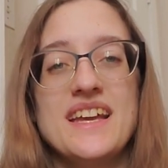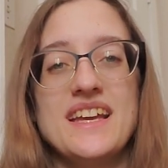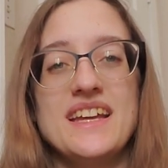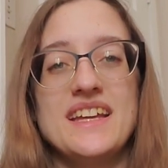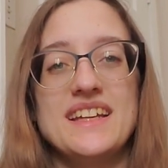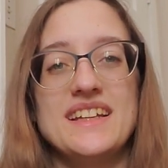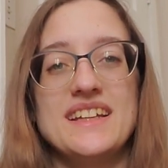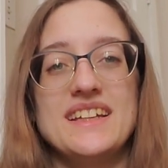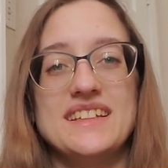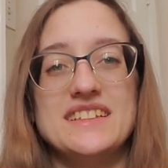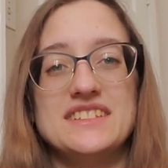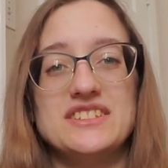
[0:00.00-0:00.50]

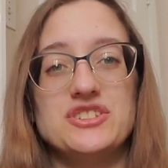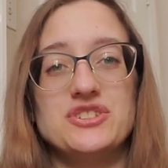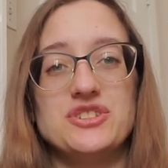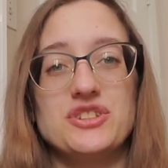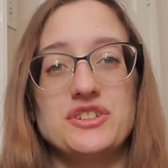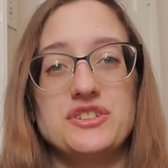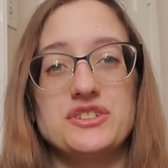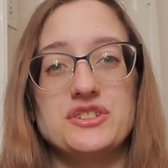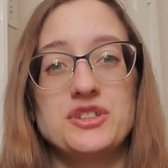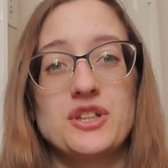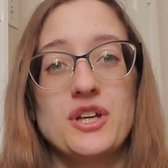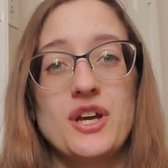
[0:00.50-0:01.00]
it is
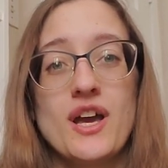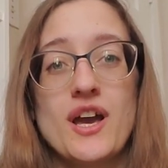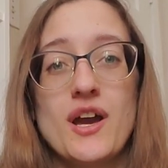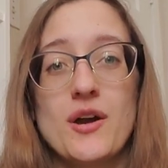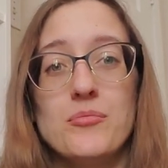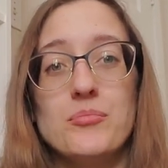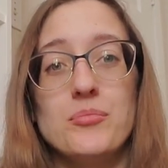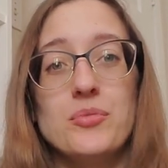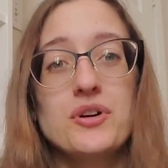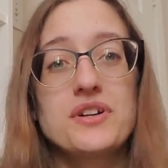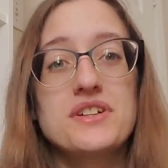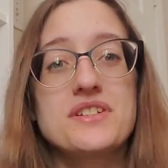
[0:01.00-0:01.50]
just
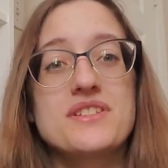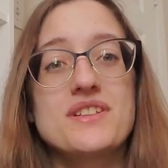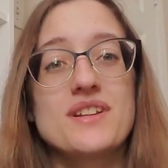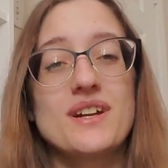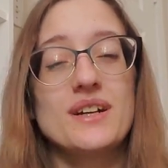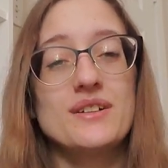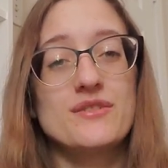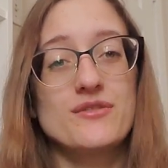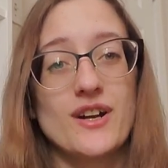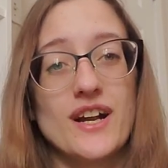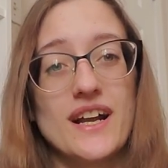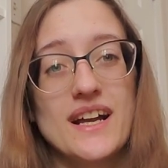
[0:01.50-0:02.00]
books that
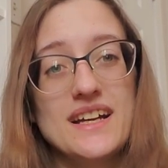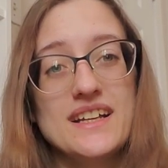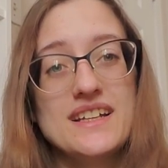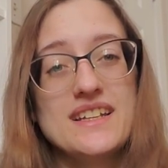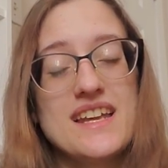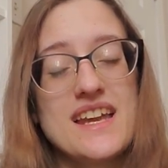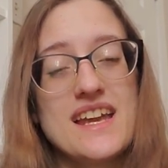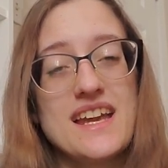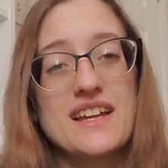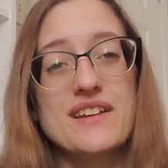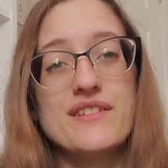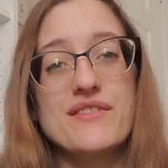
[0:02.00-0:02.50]
I read
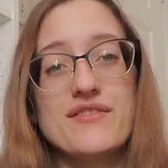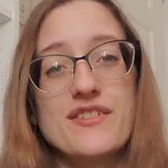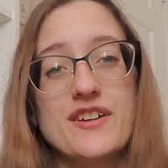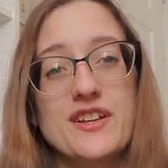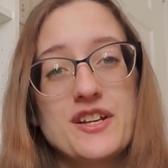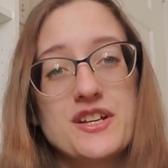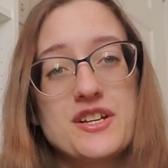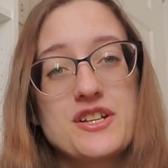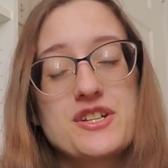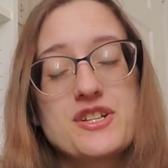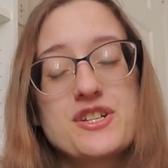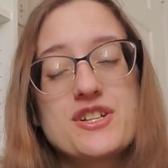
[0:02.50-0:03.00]
and
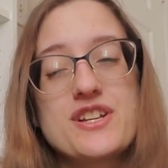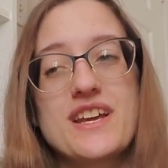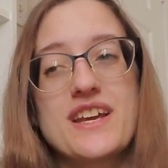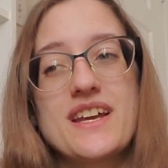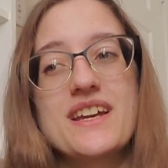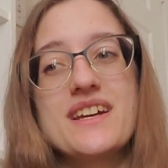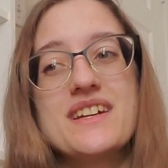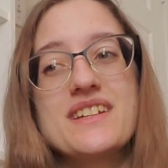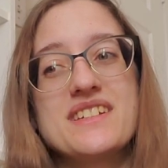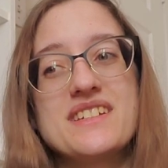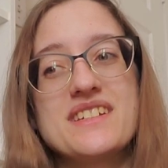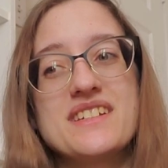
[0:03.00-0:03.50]
finished
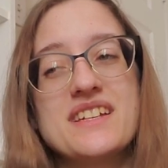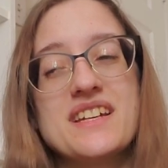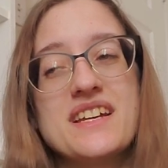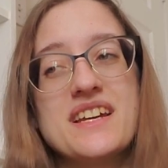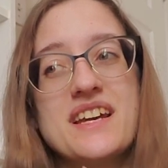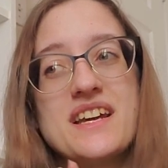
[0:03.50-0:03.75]
and